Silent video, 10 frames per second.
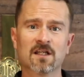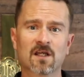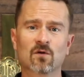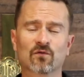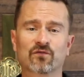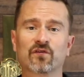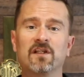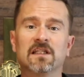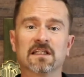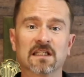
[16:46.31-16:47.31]
They don't
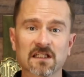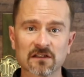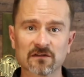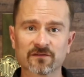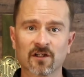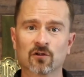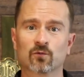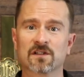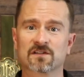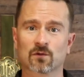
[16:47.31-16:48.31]
freely give
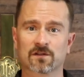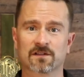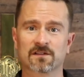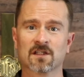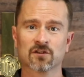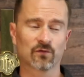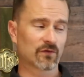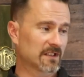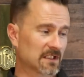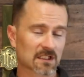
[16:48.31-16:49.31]
resources, don't
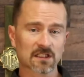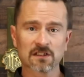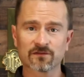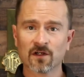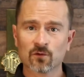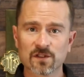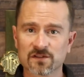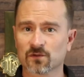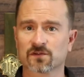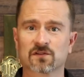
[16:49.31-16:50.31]
freely give
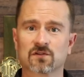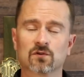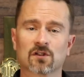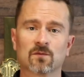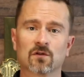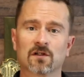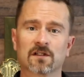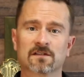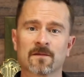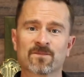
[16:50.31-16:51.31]
resources to
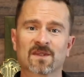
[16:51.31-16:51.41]
communities.